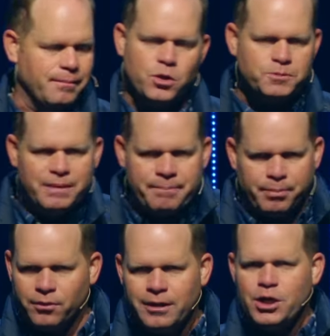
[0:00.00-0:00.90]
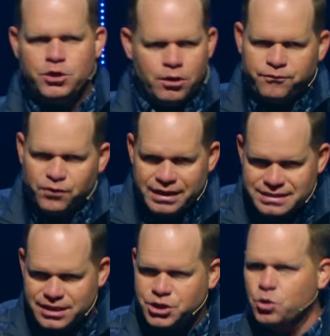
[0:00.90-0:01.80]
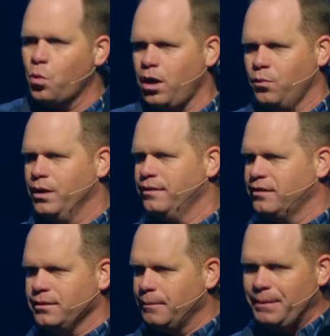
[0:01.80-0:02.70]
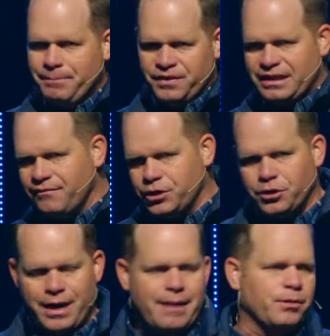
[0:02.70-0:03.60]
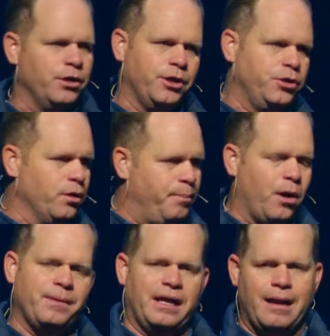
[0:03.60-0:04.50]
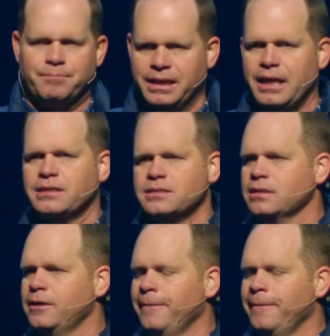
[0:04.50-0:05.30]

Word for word: Most people, your friends that you work with, the, the people that live in your neighborhood or your apartment complex,